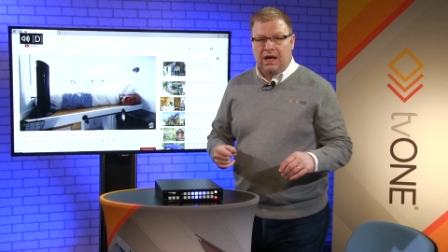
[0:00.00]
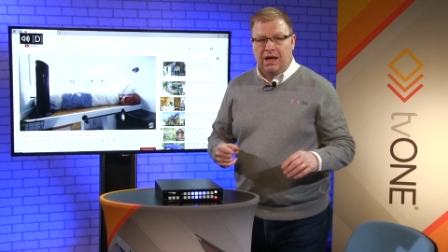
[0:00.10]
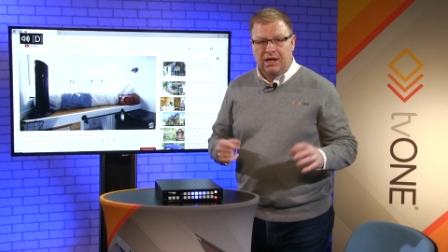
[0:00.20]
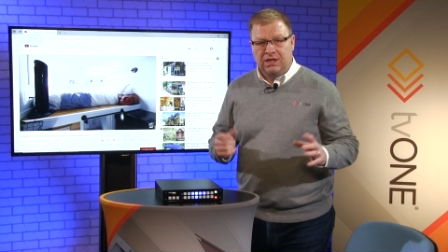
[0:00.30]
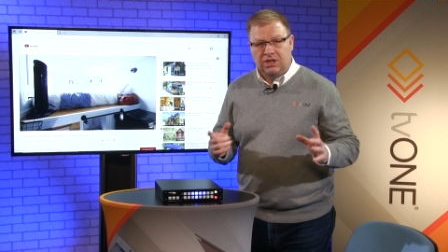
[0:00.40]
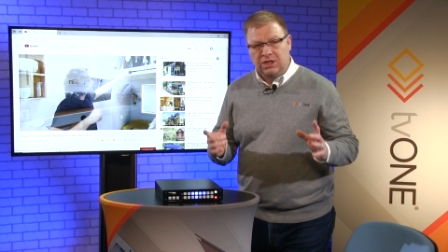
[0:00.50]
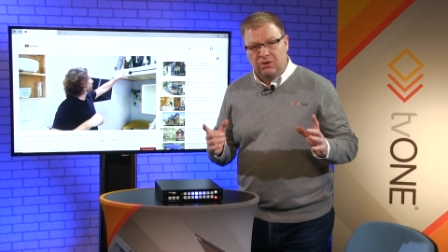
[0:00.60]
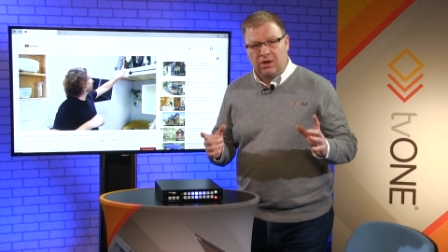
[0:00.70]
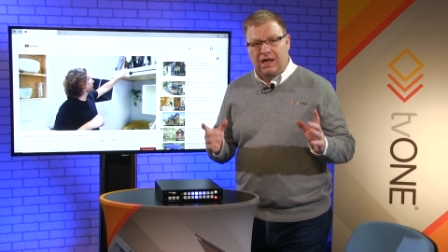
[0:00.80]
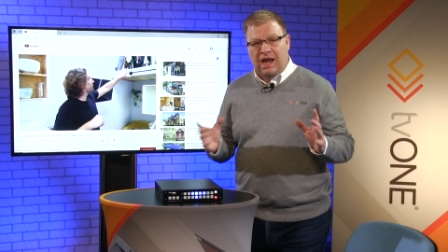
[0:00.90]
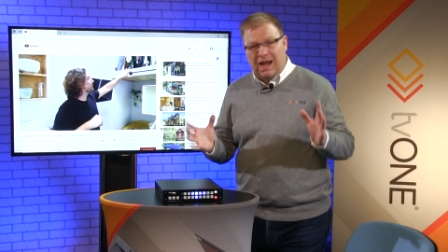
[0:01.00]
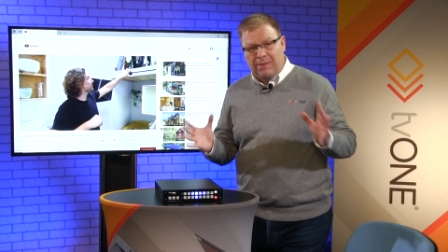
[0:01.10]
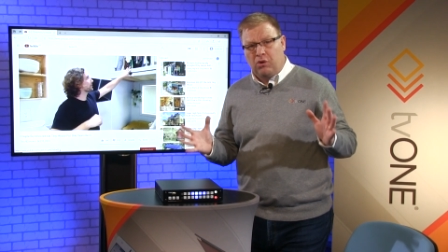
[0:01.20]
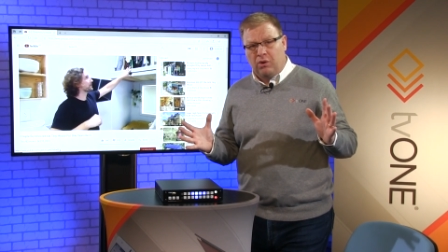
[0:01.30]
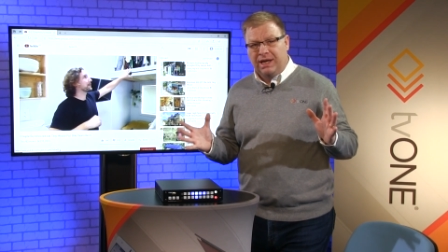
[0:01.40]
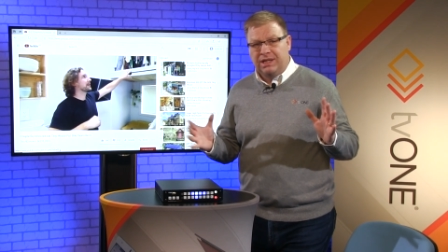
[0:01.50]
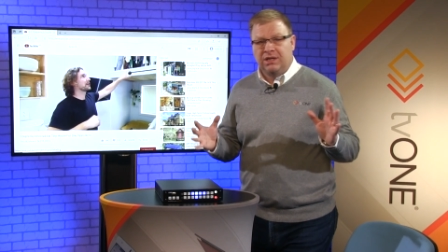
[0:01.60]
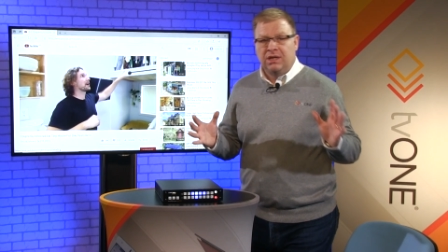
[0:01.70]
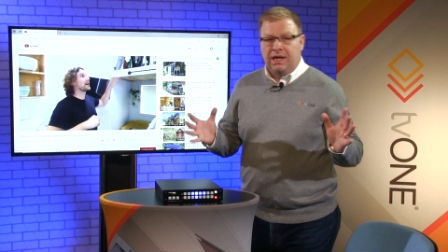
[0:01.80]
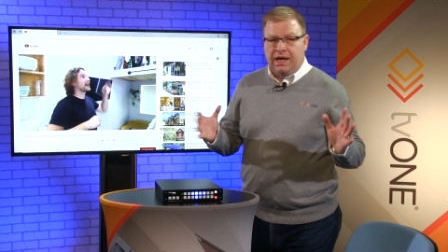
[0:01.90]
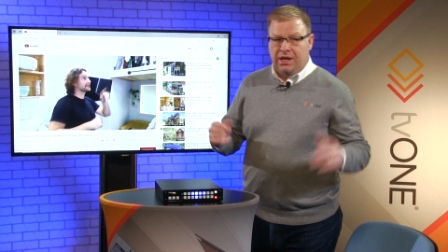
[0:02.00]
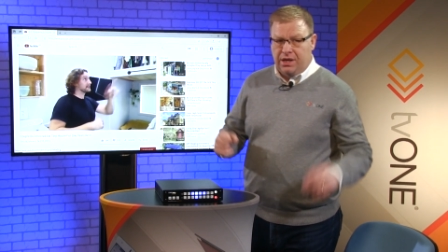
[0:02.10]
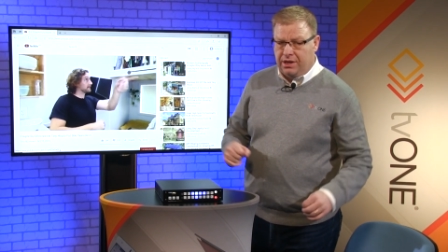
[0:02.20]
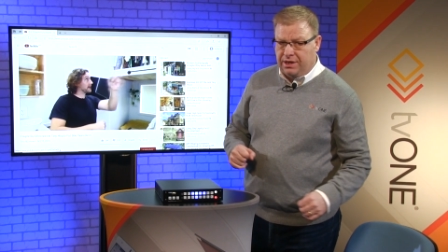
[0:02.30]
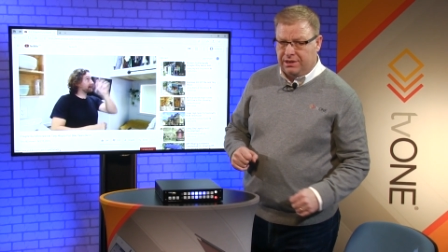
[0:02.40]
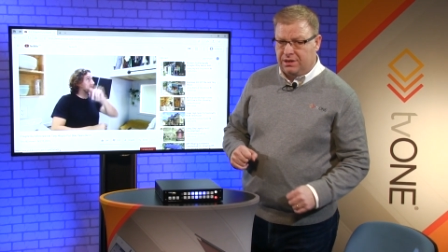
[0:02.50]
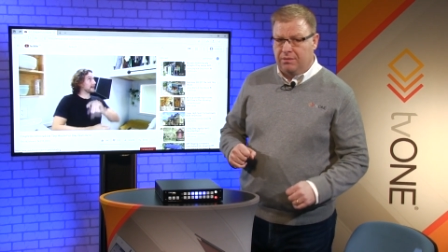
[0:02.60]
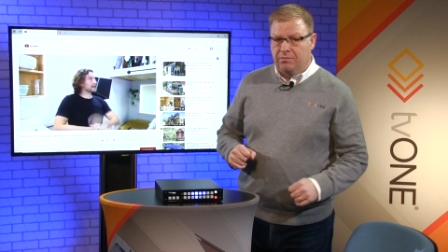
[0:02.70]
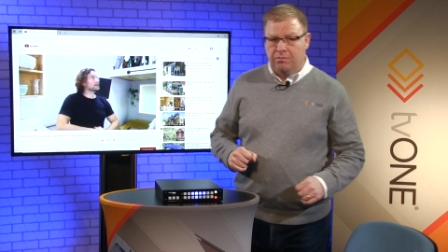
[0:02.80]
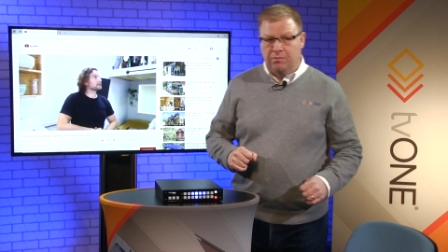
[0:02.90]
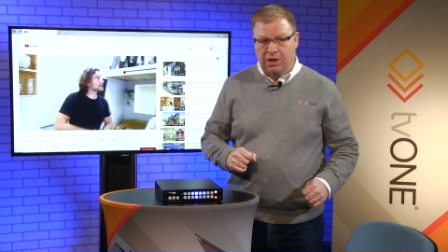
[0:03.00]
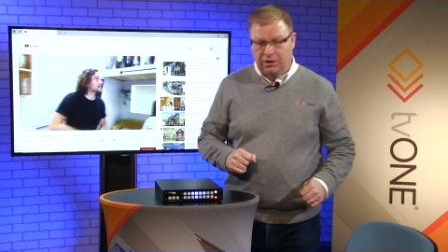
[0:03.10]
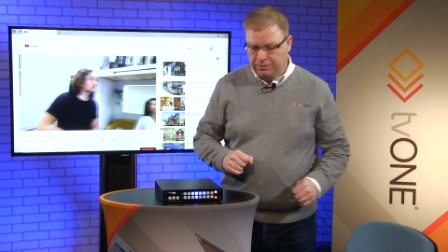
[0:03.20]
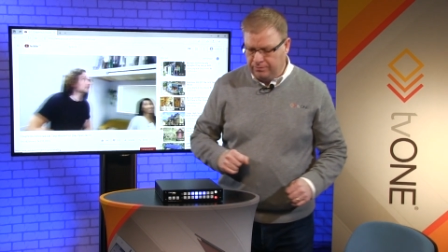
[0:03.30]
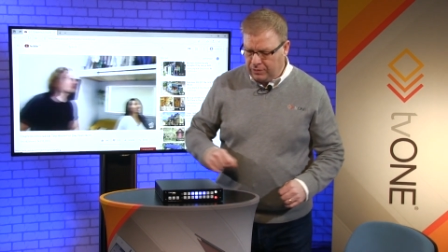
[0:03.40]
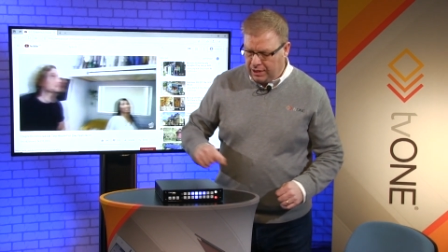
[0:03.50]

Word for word: uh, to collaborate in this mode.